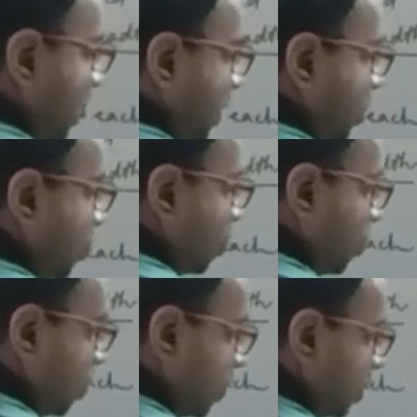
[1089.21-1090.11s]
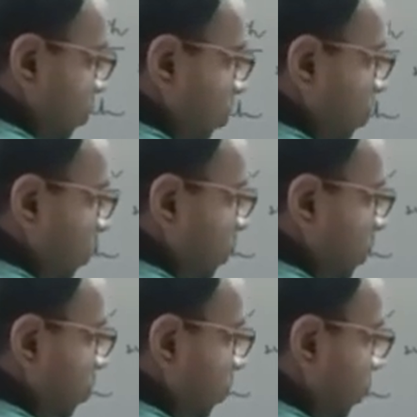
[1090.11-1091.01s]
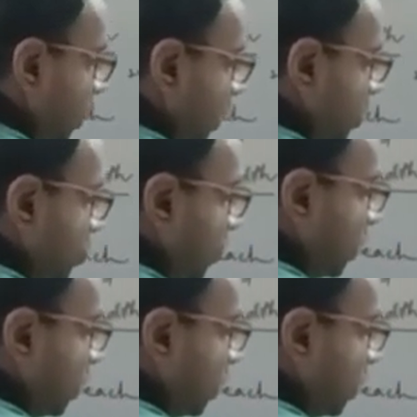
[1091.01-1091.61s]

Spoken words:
2, 2, 2, 2.